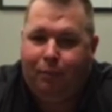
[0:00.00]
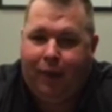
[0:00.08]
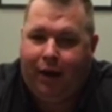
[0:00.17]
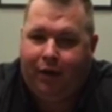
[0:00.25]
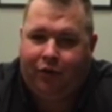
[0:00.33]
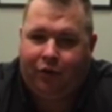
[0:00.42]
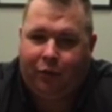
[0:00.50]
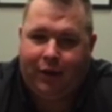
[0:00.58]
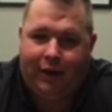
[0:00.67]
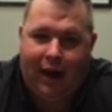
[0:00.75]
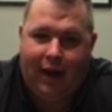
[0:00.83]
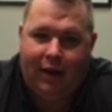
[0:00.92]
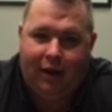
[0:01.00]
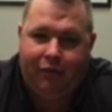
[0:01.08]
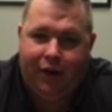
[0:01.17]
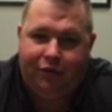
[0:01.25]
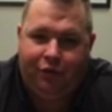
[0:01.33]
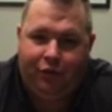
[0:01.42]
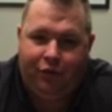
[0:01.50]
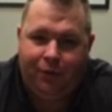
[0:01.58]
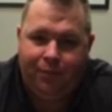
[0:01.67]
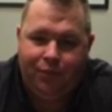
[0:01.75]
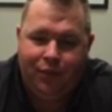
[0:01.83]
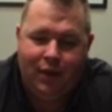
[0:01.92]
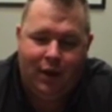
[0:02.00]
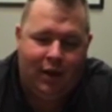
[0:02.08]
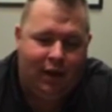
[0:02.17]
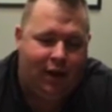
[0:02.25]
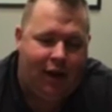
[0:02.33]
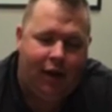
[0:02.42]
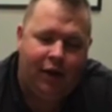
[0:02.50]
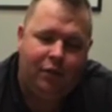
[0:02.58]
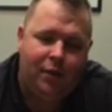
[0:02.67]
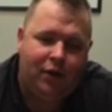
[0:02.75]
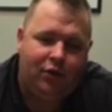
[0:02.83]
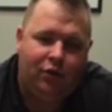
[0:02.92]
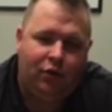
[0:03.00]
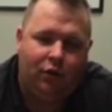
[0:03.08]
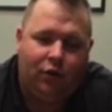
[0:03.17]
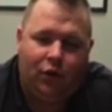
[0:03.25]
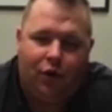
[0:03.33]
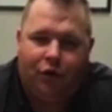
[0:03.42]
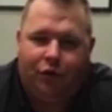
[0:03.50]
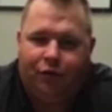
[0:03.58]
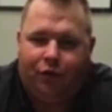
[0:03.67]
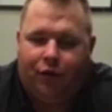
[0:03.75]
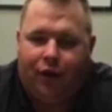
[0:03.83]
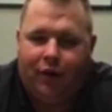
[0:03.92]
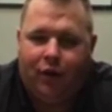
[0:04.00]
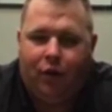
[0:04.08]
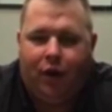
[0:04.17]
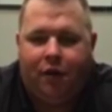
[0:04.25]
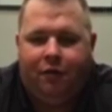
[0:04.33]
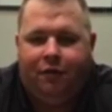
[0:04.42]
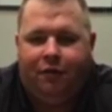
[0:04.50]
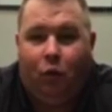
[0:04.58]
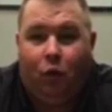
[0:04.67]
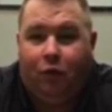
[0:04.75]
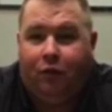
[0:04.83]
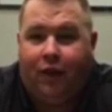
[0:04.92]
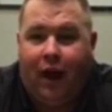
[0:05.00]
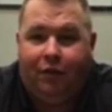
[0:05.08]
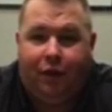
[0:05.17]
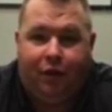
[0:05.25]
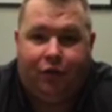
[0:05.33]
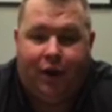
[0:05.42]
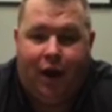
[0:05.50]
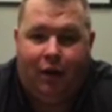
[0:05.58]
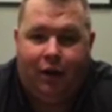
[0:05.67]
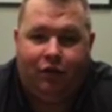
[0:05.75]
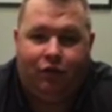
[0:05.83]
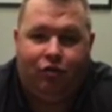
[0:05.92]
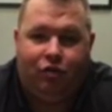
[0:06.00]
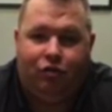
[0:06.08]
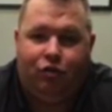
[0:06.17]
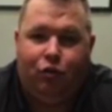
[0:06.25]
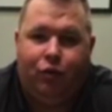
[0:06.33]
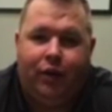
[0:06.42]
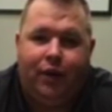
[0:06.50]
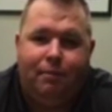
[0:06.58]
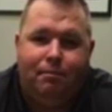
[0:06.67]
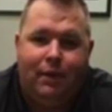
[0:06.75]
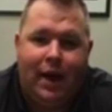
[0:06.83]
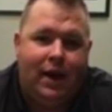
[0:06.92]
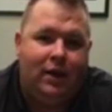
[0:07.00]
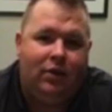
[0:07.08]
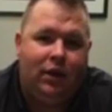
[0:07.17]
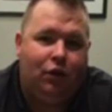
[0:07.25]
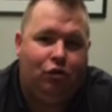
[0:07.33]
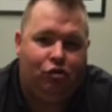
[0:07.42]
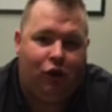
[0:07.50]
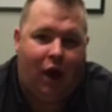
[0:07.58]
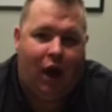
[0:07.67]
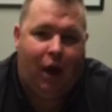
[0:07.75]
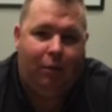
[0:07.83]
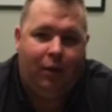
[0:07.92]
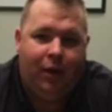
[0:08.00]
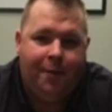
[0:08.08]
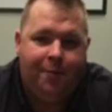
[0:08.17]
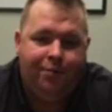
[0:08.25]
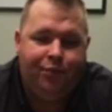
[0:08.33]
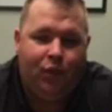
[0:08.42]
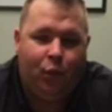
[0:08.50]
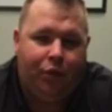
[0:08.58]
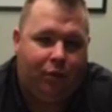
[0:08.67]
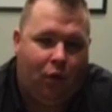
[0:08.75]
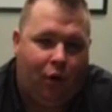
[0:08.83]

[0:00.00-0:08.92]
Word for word: Karen Peterson with Katie Investors Karen has been a student of ours for I think going on four to five years now, and just just doing an amazing job